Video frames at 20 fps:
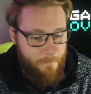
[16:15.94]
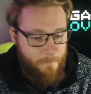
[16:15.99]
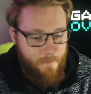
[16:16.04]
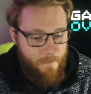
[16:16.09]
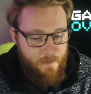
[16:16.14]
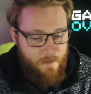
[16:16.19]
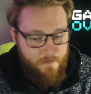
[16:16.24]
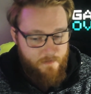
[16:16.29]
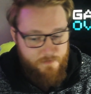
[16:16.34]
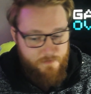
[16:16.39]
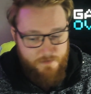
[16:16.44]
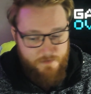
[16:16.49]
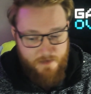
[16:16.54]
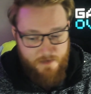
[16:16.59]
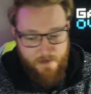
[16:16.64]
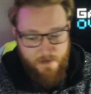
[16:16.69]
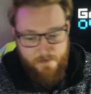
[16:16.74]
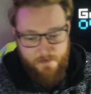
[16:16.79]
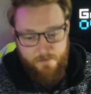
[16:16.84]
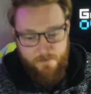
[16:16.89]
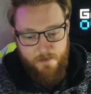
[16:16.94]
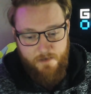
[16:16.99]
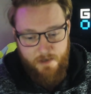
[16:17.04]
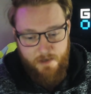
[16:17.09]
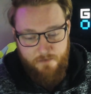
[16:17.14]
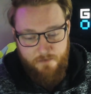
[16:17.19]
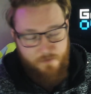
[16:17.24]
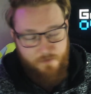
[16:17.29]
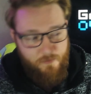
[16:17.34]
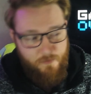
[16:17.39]
and just add in there
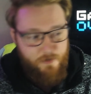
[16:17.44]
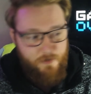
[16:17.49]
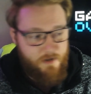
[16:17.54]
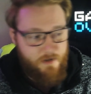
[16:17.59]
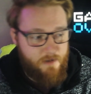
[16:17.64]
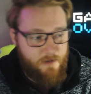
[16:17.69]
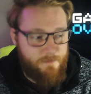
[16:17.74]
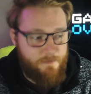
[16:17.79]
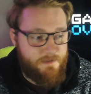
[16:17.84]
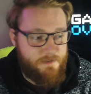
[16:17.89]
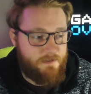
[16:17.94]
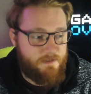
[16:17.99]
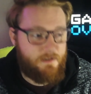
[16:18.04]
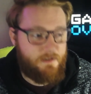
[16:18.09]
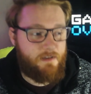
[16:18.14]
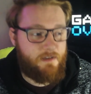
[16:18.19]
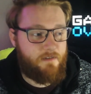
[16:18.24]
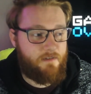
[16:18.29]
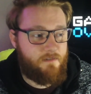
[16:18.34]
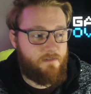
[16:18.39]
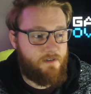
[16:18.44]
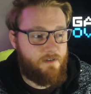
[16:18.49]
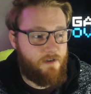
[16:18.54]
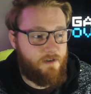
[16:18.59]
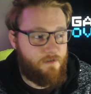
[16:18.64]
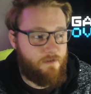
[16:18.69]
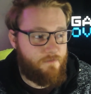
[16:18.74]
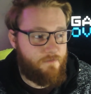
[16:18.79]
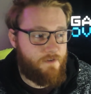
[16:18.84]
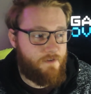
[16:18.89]
if you want to come and see
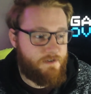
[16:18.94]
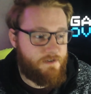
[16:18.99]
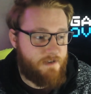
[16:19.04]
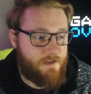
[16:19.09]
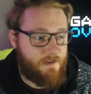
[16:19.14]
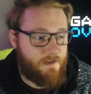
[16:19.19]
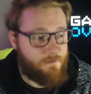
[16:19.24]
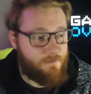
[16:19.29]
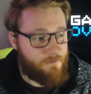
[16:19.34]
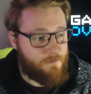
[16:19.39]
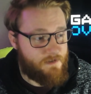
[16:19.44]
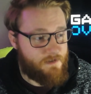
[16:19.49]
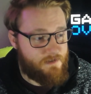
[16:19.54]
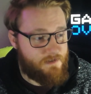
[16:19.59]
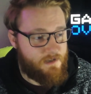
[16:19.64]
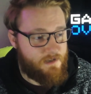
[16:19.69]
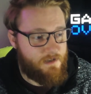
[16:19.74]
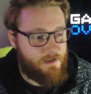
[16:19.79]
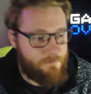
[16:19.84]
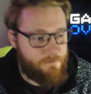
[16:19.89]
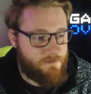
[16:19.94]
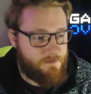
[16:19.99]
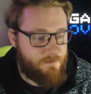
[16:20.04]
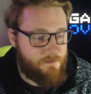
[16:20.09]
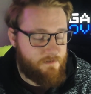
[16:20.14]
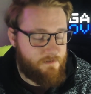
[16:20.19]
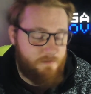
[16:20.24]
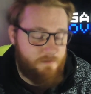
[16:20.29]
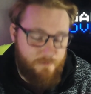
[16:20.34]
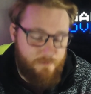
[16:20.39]
firsthand all these clips
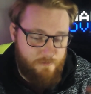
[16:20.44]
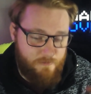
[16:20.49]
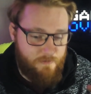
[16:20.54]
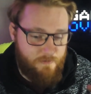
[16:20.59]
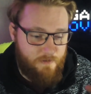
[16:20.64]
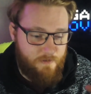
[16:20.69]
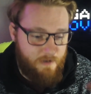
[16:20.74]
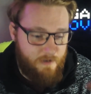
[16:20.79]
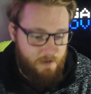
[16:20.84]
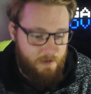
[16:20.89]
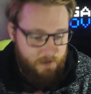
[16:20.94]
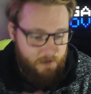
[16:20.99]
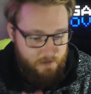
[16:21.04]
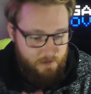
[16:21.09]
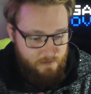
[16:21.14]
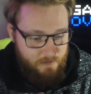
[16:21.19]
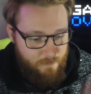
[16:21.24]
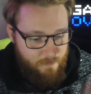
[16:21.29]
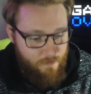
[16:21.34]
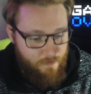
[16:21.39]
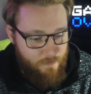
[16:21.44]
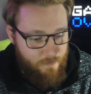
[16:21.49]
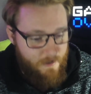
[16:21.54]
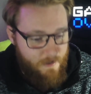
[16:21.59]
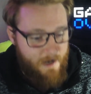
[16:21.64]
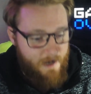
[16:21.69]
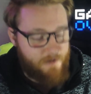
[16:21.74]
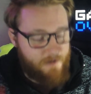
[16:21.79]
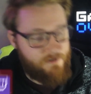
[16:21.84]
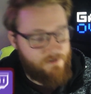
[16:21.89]
or all the
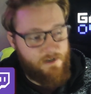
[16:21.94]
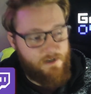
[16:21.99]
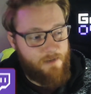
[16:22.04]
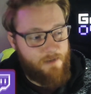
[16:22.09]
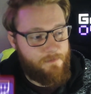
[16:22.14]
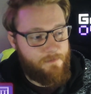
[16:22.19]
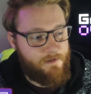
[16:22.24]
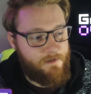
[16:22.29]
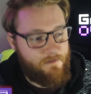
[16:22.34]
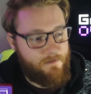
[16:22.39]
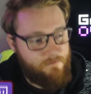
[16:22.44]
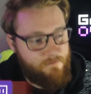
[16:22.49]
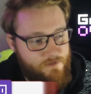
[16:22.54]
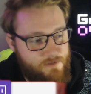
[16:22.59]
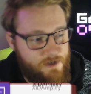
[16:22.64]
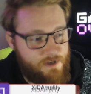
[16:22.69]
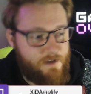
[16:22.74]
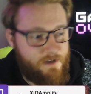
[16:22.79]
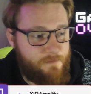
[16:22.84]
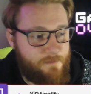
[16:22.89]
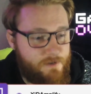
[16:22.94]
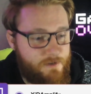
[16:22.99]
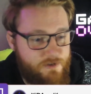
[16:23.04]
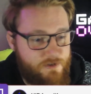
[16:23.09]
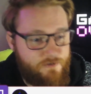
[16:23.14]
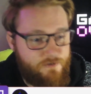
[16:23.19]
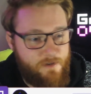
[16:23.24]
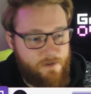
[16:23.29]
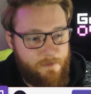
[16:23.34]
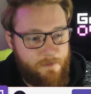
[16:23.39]
action happening. Check my
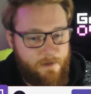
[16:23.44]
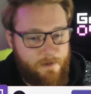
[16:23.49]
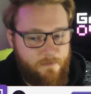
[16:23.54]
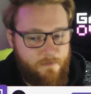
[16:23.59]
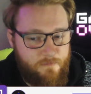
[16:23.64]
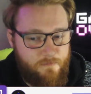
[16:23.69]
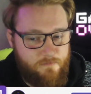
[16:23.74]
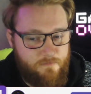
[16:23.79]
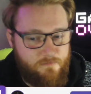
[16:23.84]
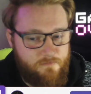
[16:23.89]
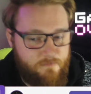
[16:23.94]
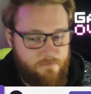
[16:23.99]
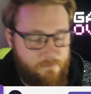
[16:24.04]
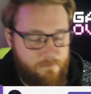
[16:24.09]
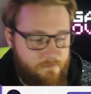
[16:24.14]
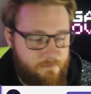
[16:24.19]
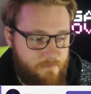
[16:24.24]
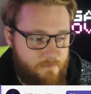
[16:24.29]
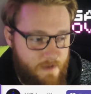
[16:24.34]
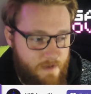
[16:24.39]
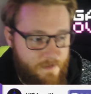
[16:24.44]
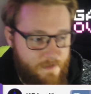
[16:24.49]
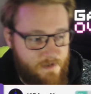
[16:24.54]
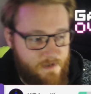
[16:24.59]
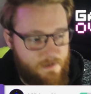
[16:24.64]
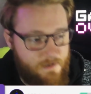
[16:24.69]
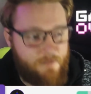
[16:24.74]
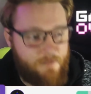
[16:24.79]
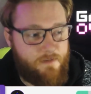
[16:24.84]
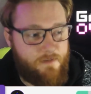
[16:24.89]
stream out and then
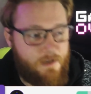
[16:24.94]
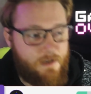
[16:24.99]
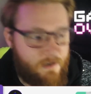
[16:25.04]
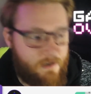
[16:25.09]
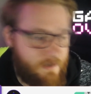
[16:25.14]
leave your link.